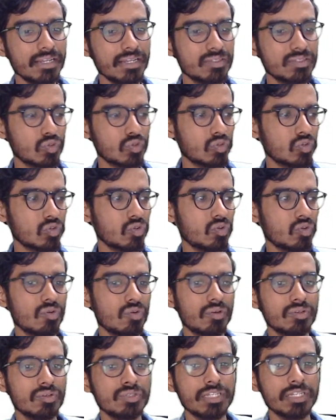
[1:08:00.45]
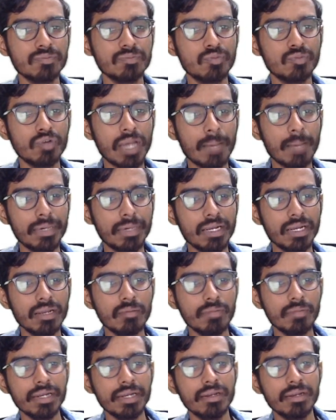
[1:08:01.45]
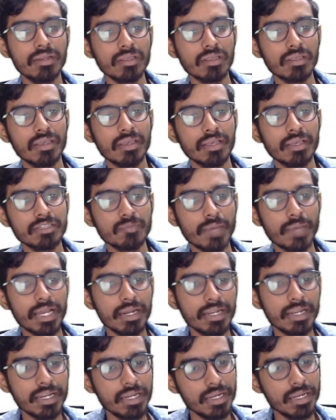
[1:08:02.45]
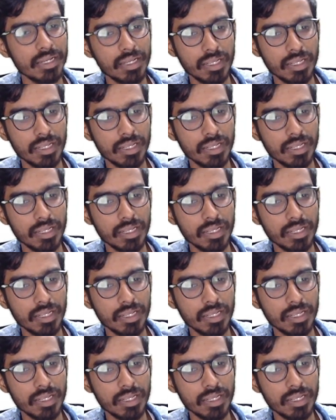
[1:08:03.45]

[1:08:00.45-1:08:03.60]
So you just put upper limit, expand it,